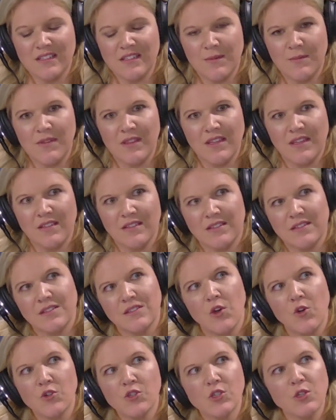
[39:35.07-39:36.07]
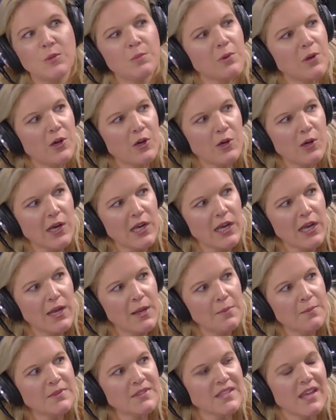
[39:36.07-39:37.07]
some of these social
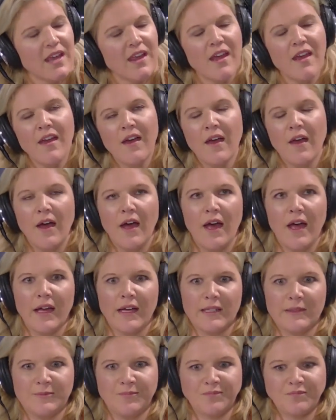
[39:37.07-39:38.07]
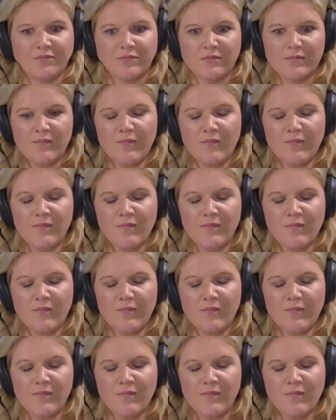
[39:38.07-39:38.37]
programs, like um,